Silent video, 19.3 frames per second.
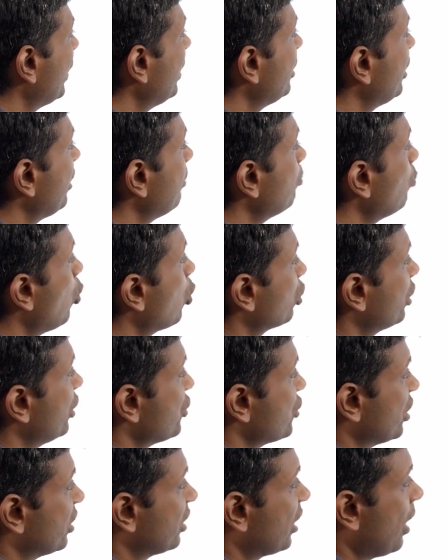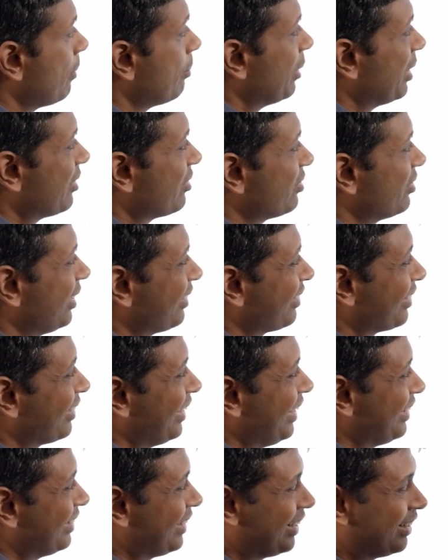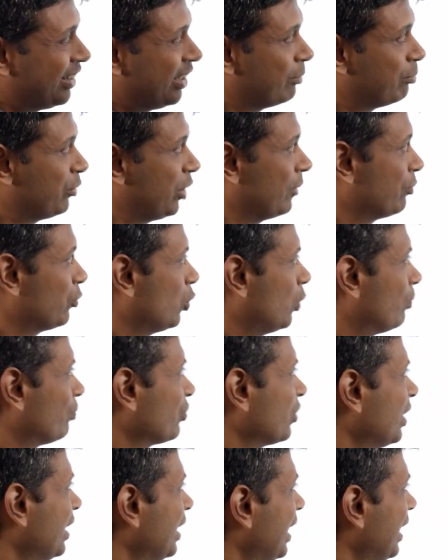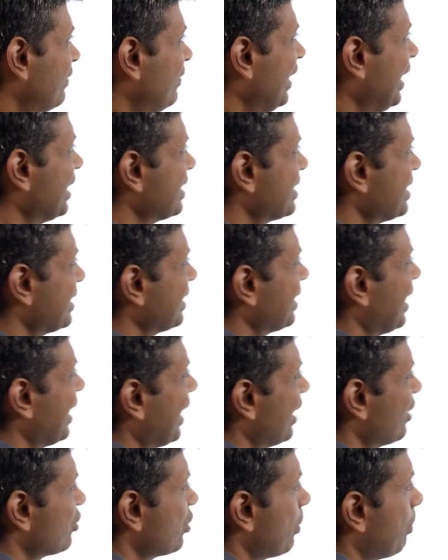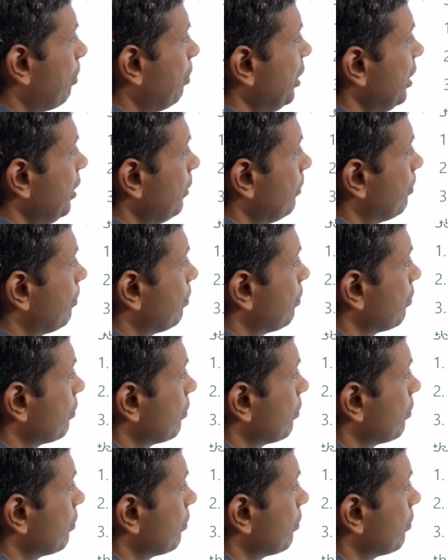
20 more than Chitra, but 6 less than Deepthi. So take it, Chitra gets P,